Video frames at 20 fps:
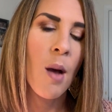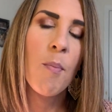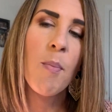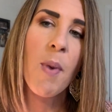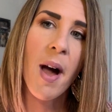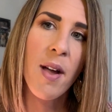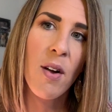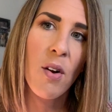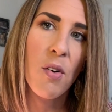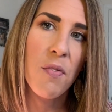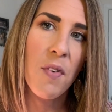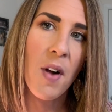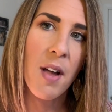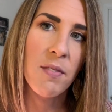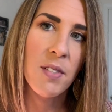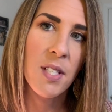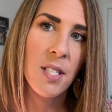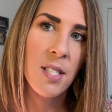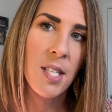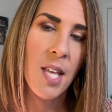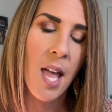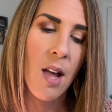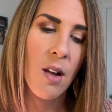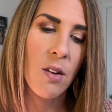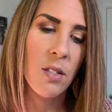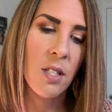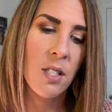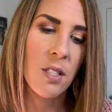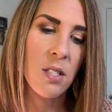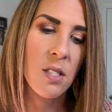Buy all 5
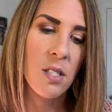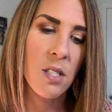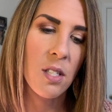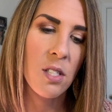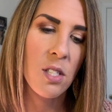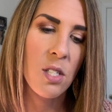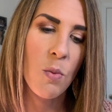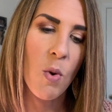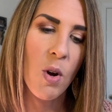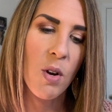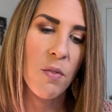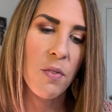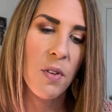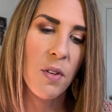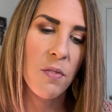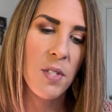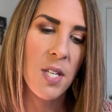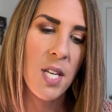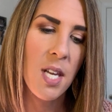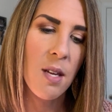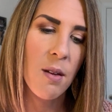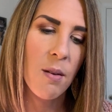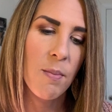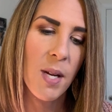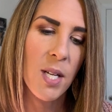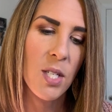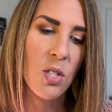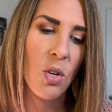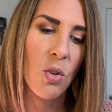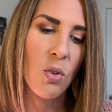discount is $61.50.
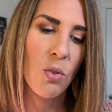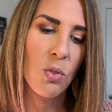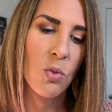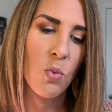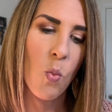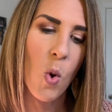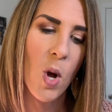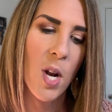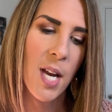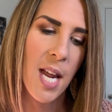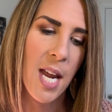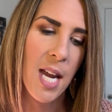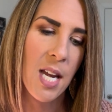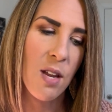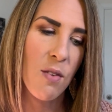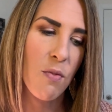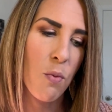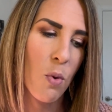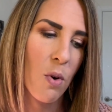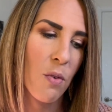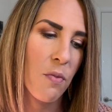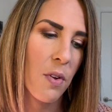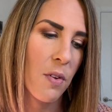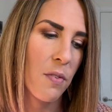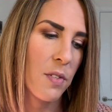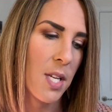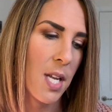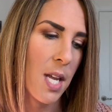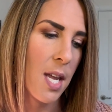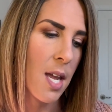My total is
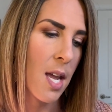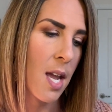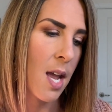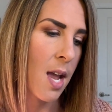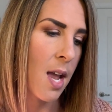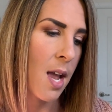$184.50.